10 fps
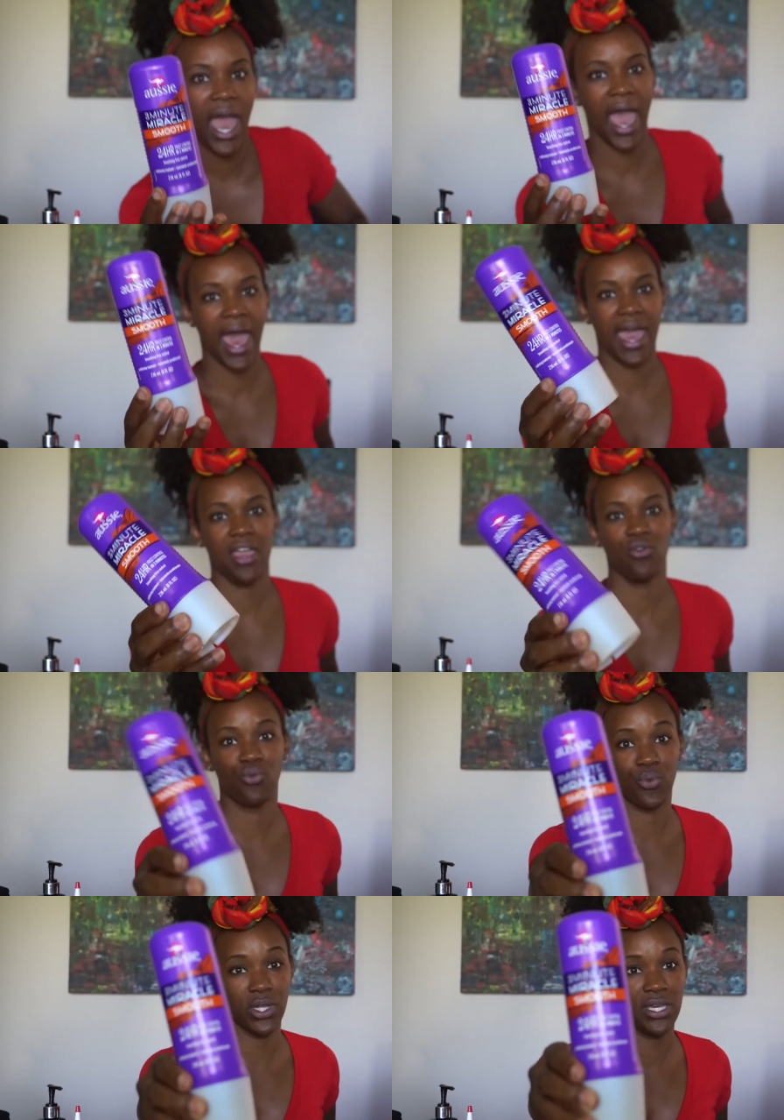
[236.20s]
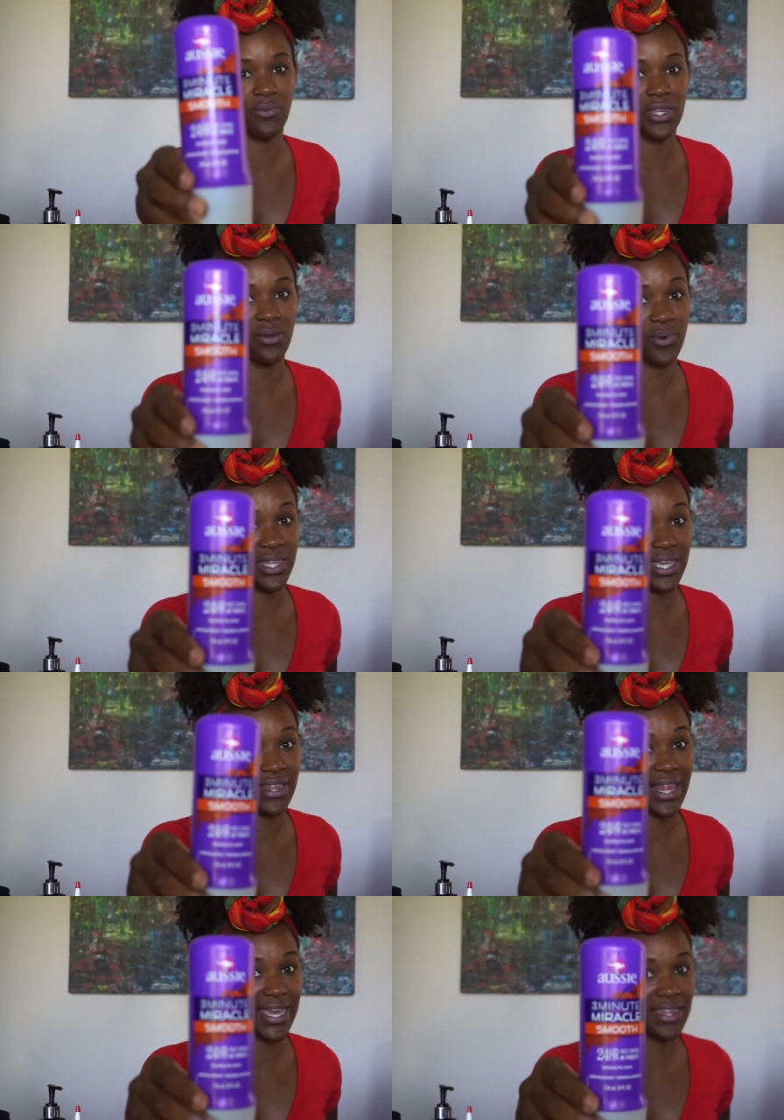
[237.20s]
I really, really, really
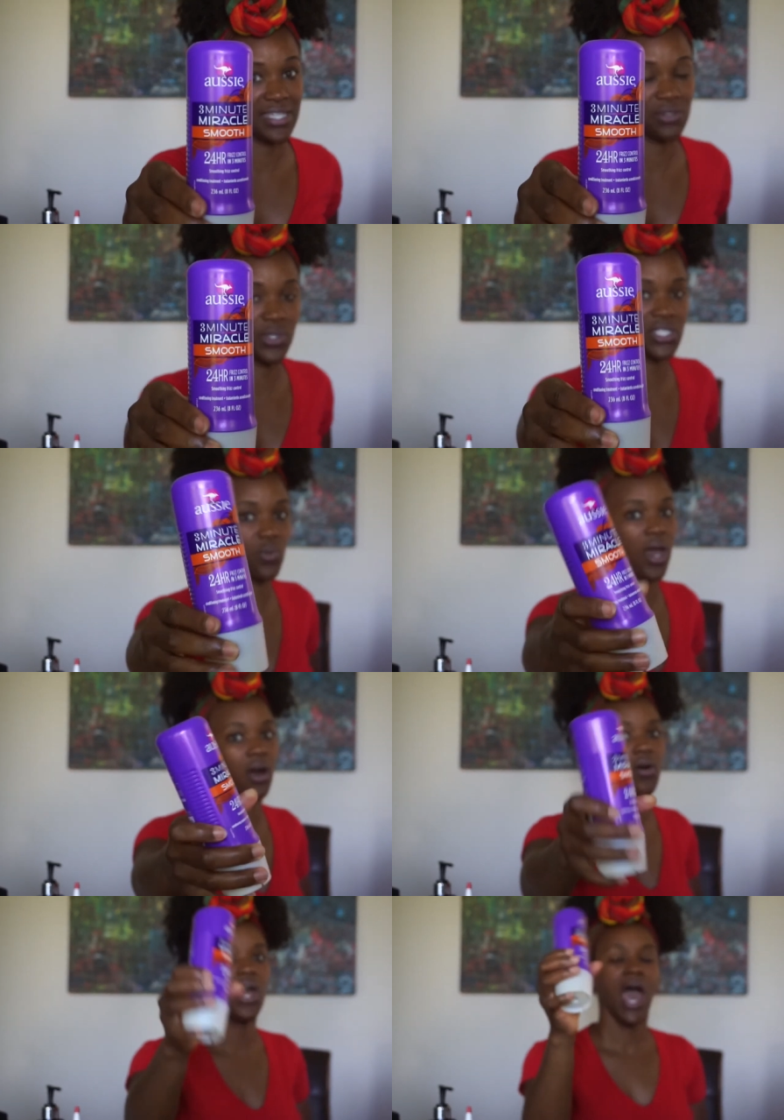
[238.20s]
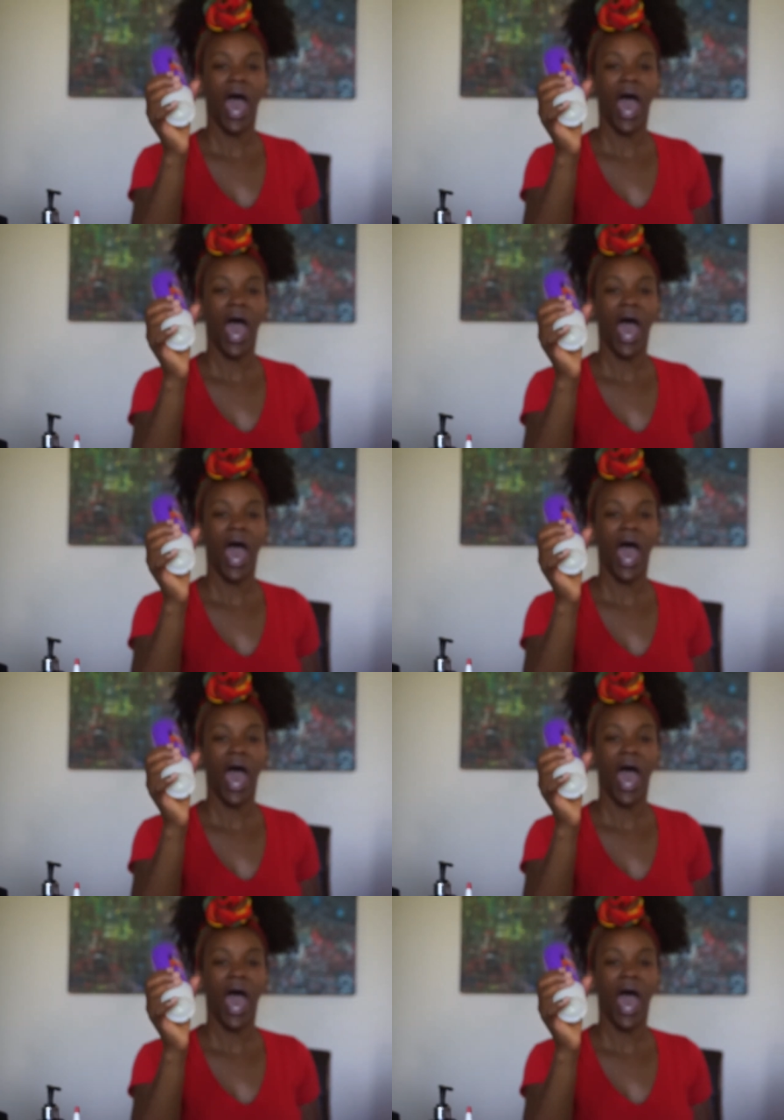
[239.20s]
like this one as well.